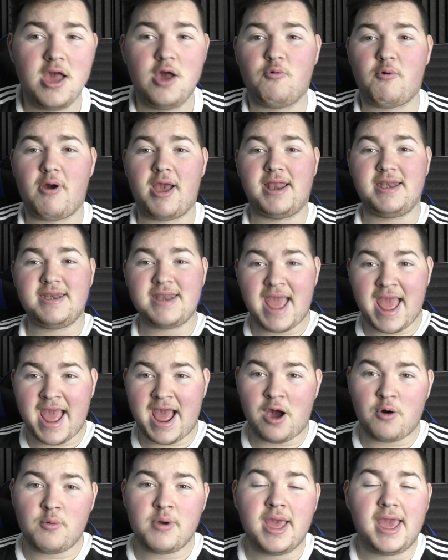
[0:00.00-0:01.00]
Where
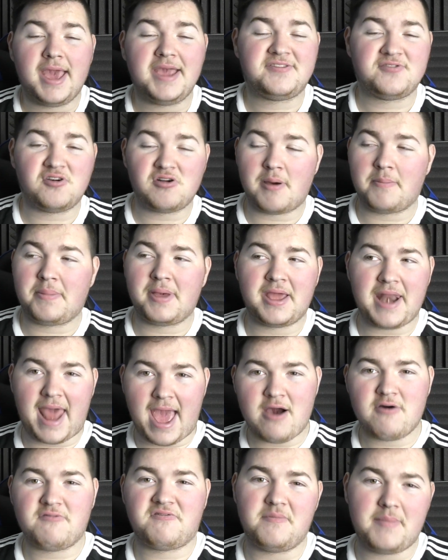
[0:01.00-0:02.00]
now it's all about being an
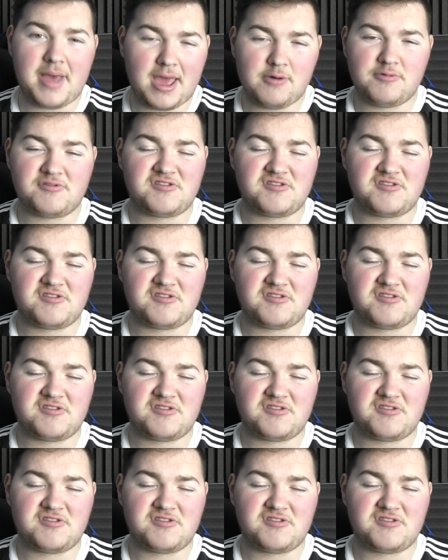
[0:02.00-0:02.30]
alpha male